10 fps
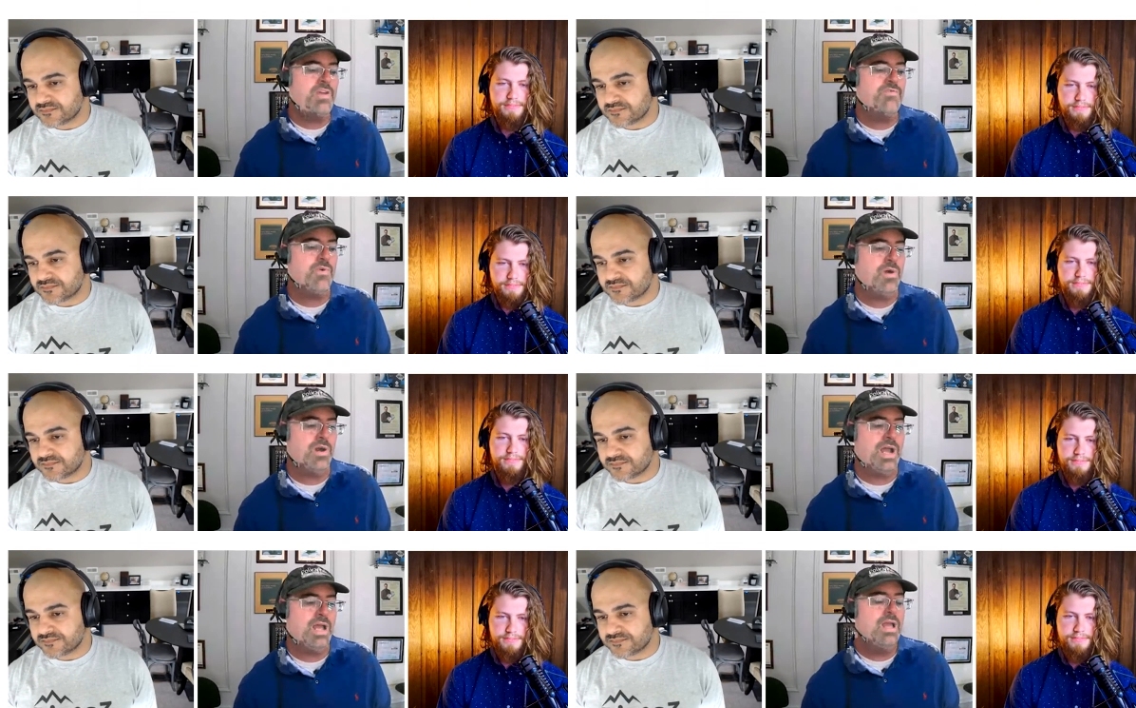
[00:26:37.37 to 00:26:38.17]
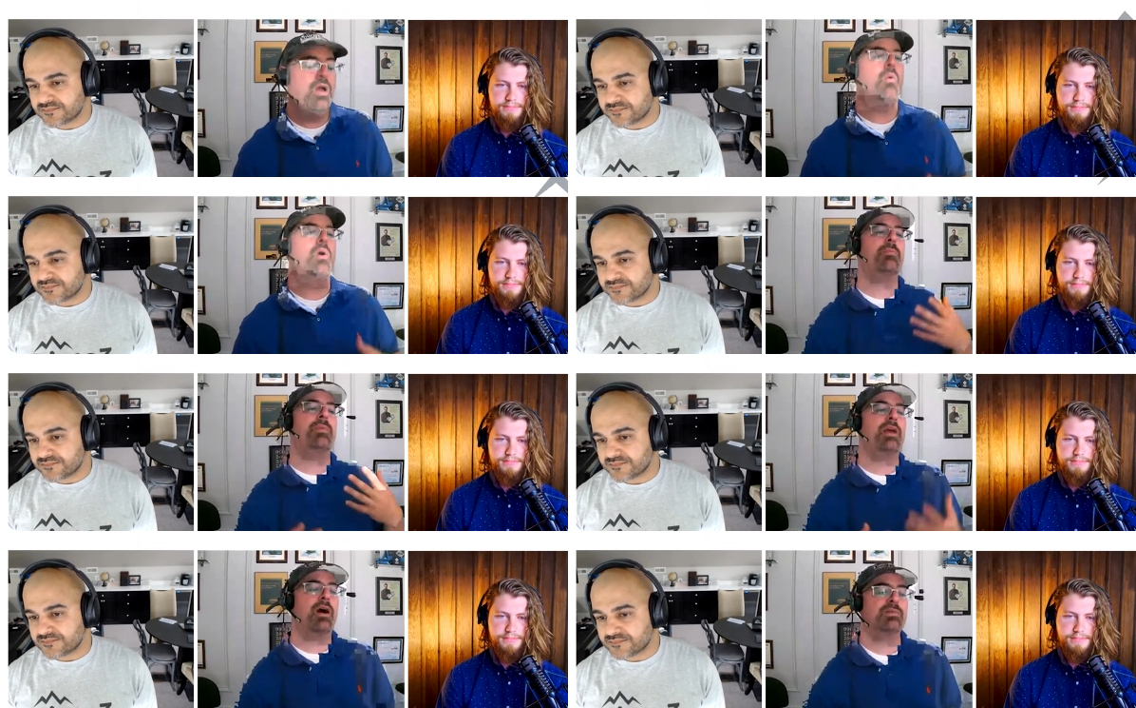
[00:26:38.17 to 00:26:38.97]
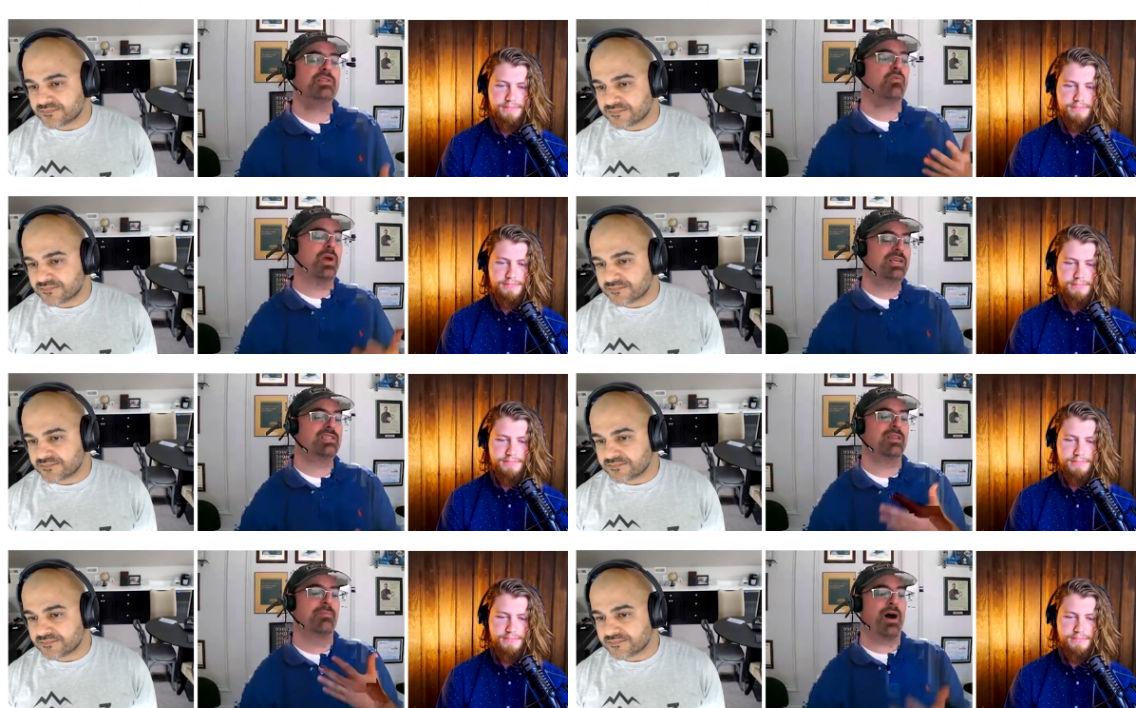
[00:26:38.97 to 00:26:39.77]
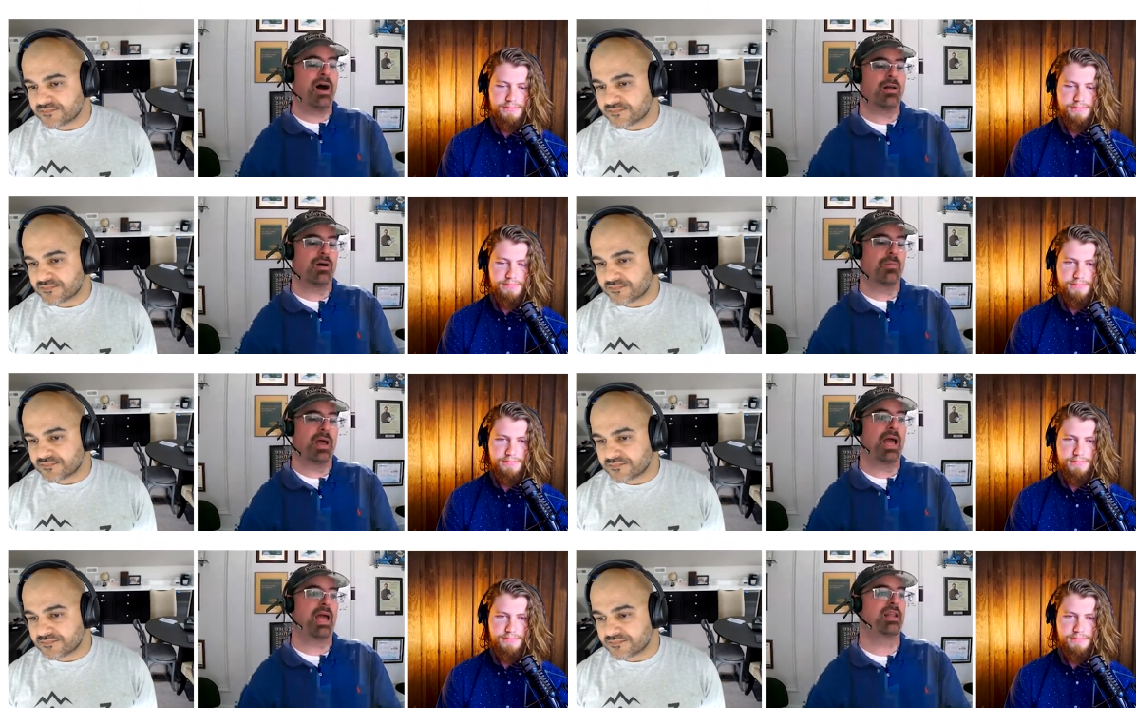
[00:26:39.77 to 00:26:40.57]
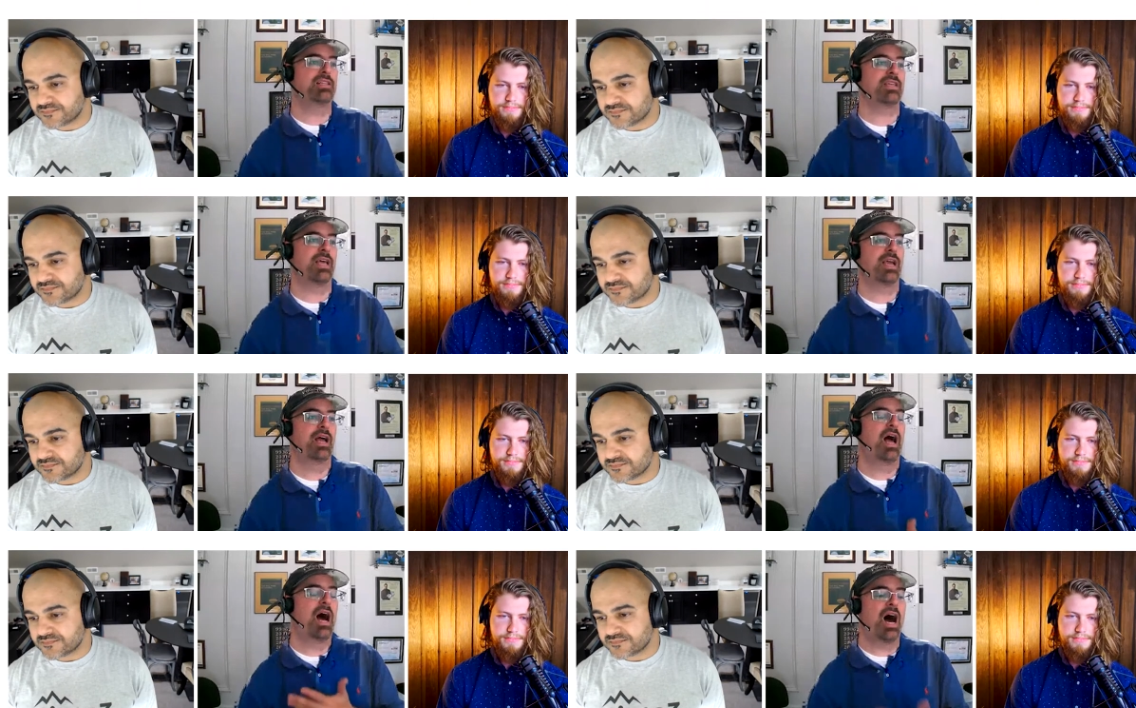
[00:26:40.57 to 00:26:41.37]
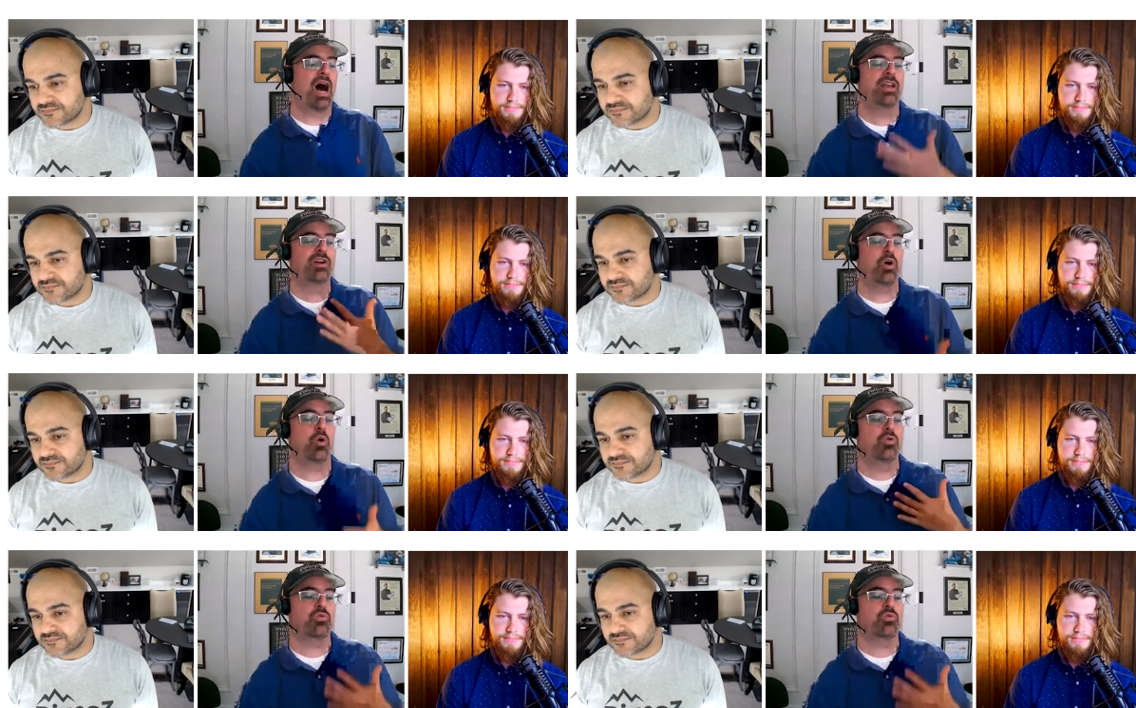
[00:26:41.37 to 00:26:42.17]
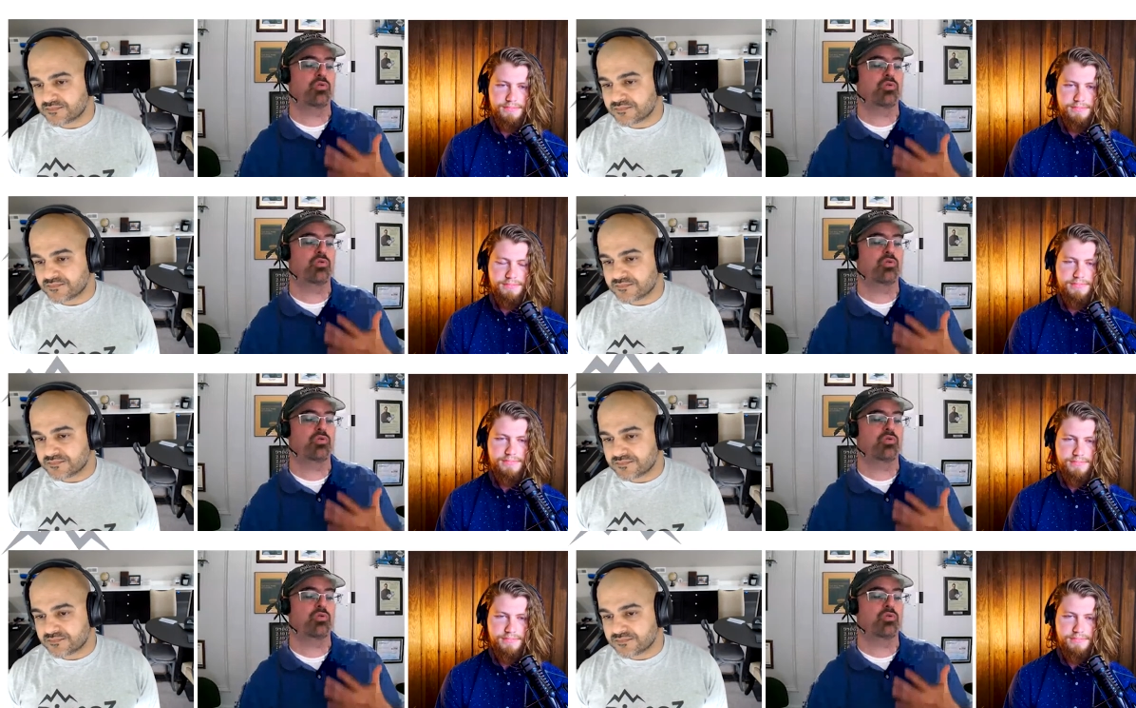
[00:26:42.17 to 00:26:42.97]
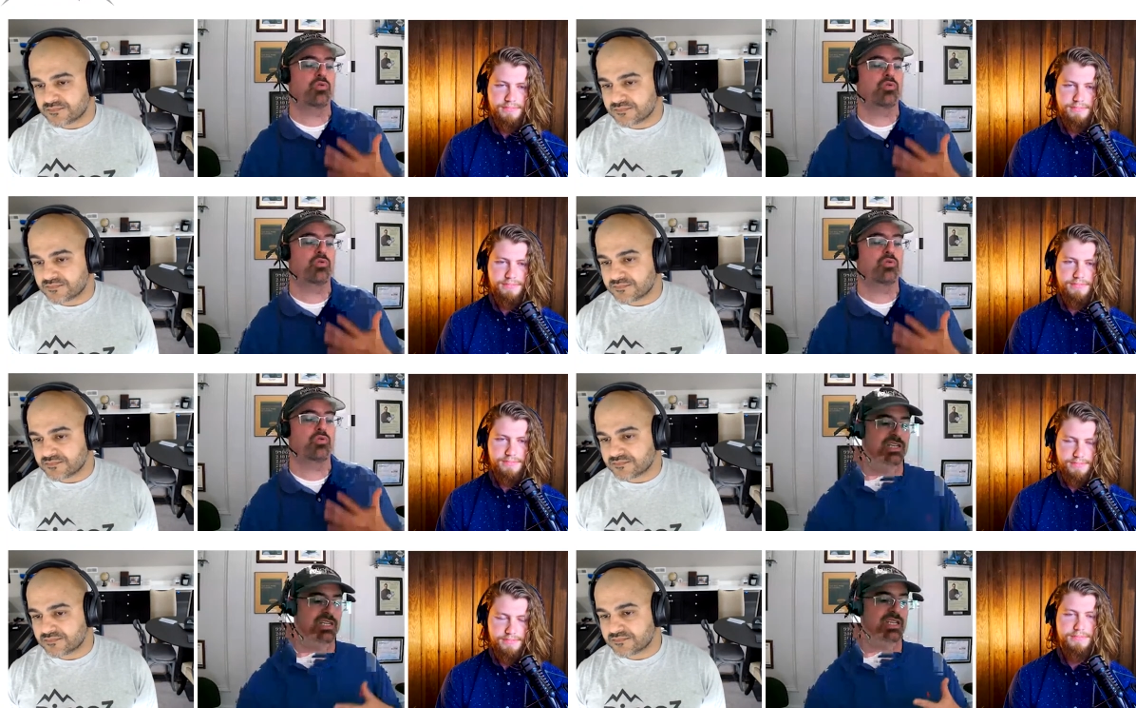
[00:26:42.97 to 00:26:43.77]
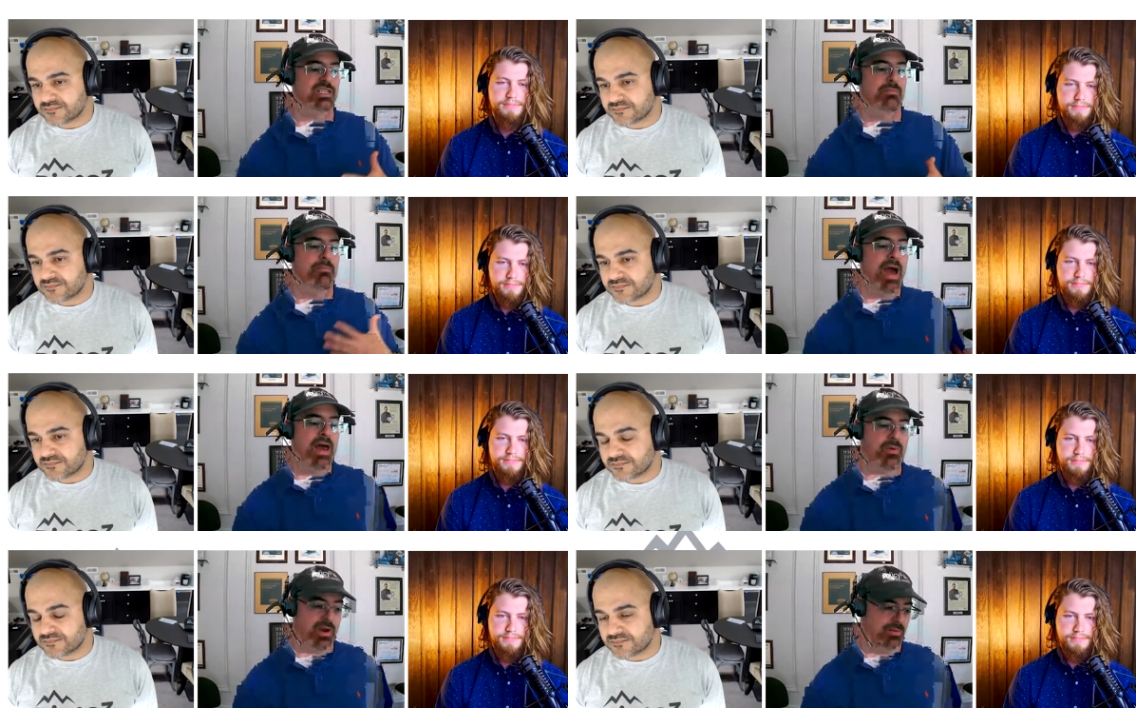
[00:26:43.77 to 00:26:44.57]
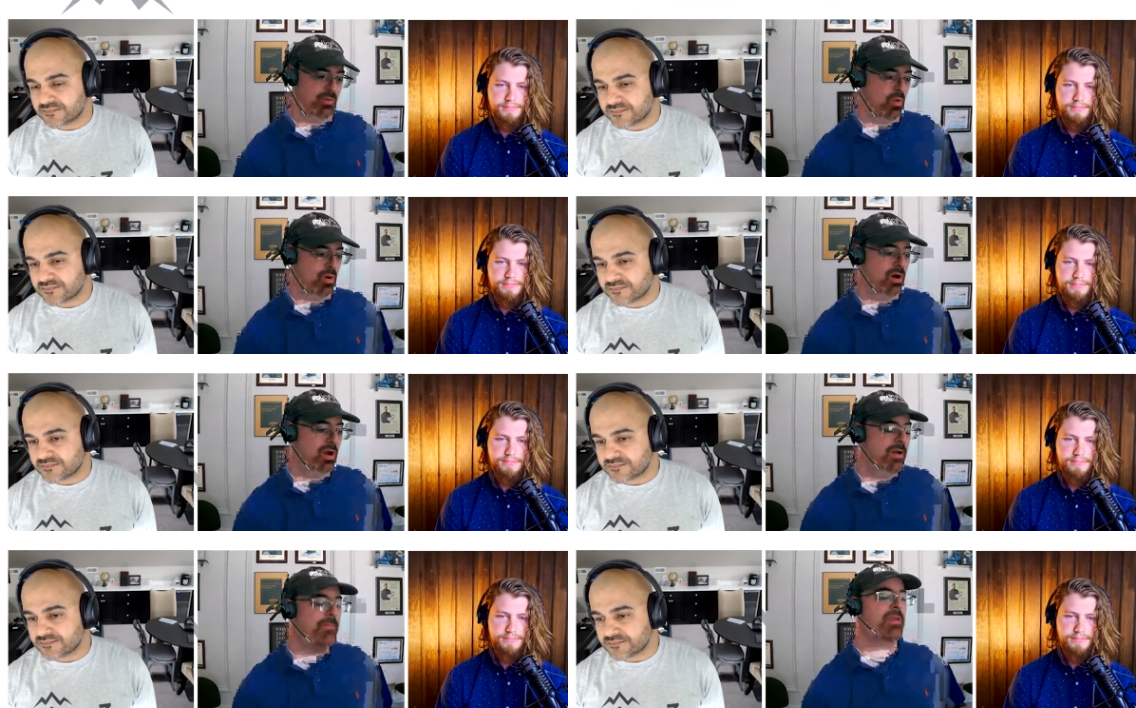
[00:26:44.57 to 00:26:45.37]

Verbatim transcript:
Speaker 1: pay for when it becomes a race to the bottom and it's like hot and cold running disk and compute and it just doesn't matter anymore,